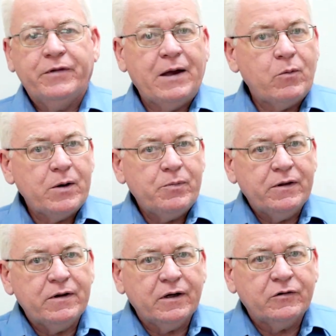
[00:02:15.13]
That might
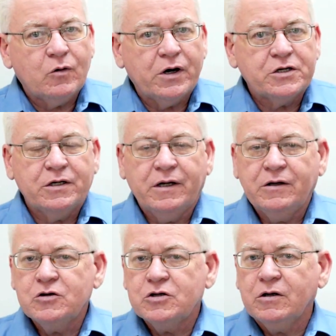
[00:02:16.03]
be the next question
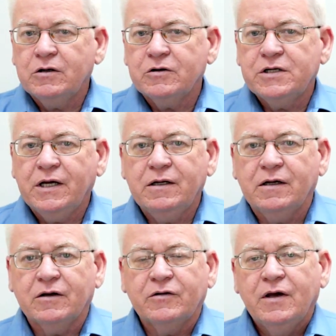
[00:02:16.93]
and you should
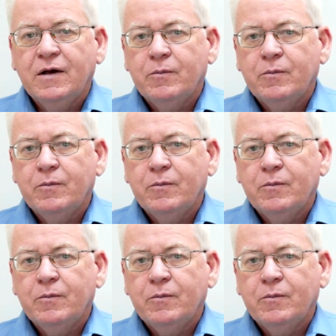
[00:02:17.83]
understand this